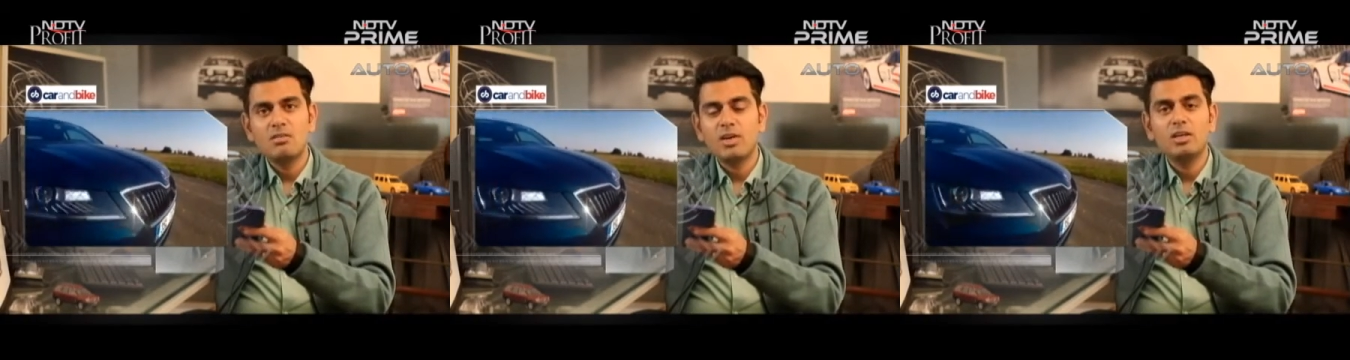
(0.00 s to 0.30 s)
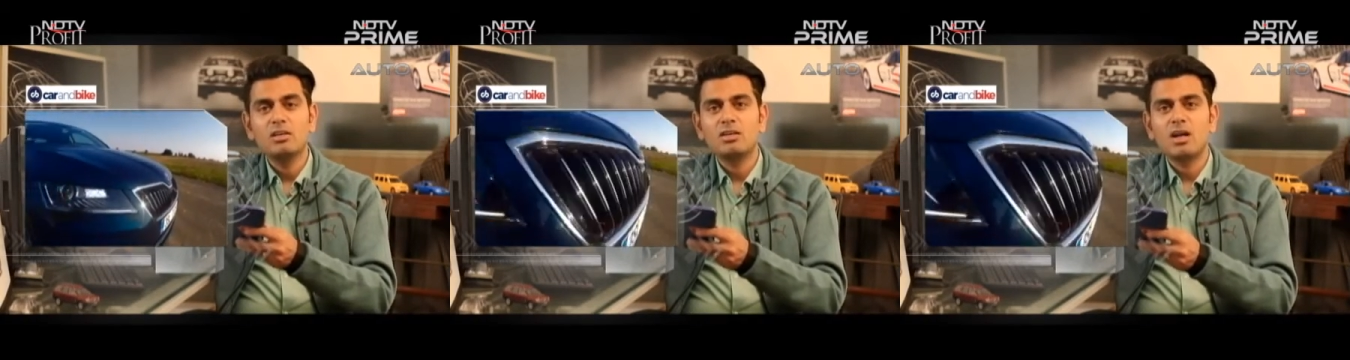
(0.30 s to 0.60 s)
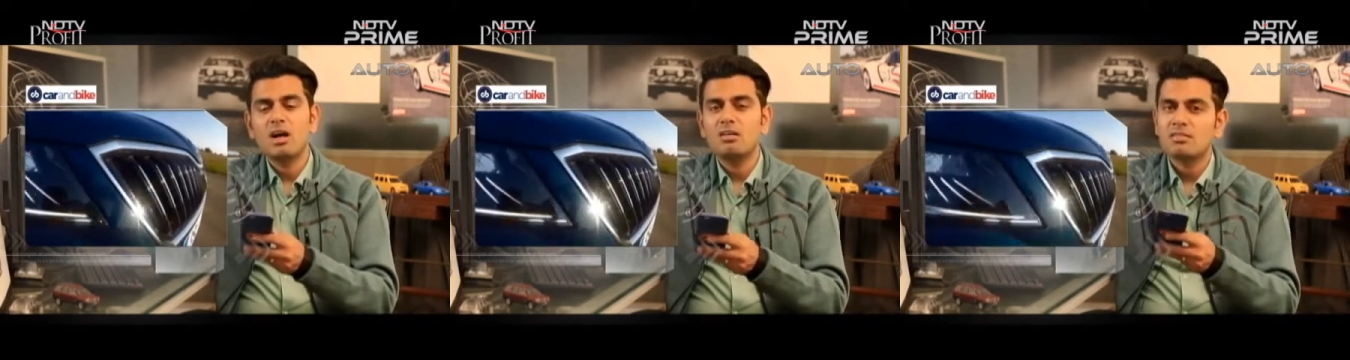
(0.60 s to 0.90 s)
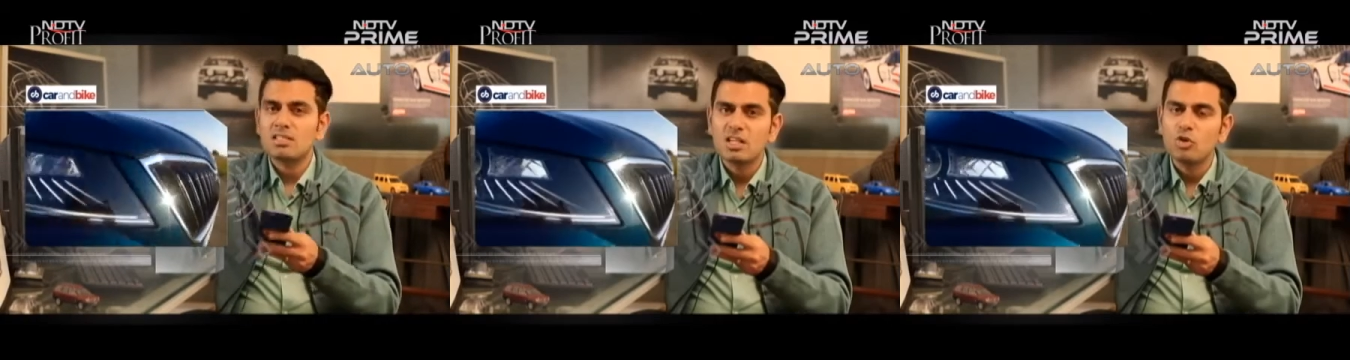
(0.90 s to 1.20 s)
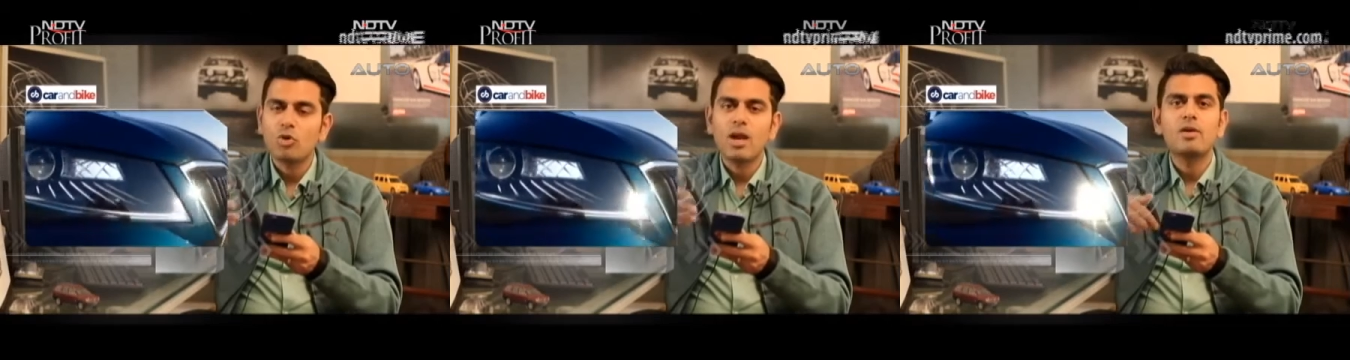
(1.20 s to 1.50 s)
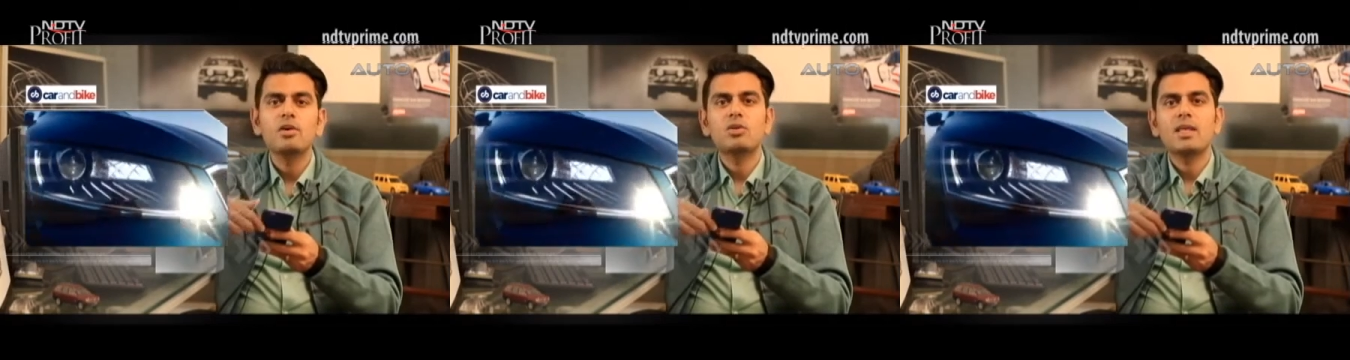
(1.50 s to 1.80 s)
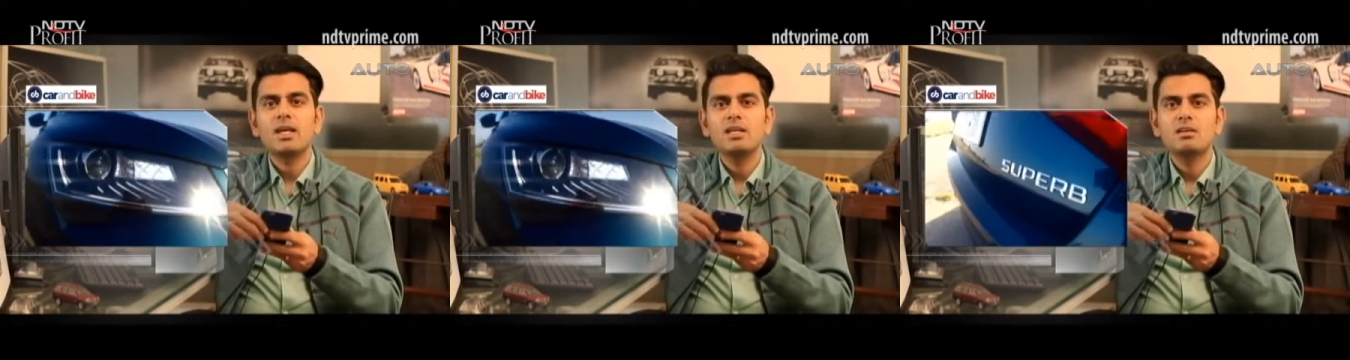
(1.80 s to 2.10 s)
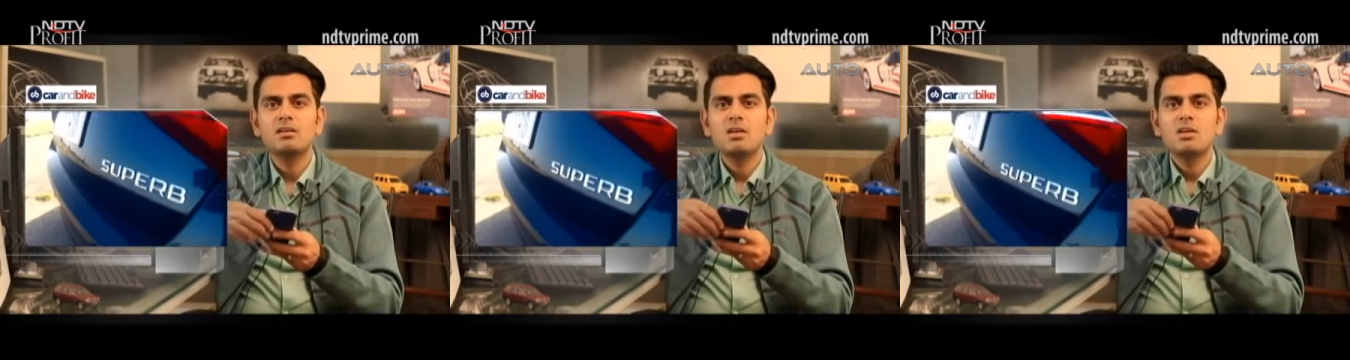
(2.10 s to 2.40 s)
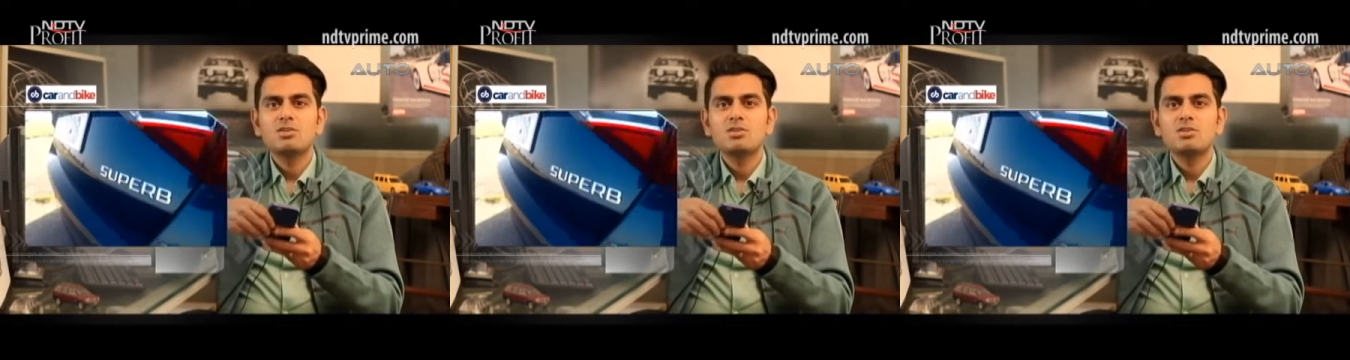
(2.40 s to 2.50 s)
regular car, still no clarity on that either.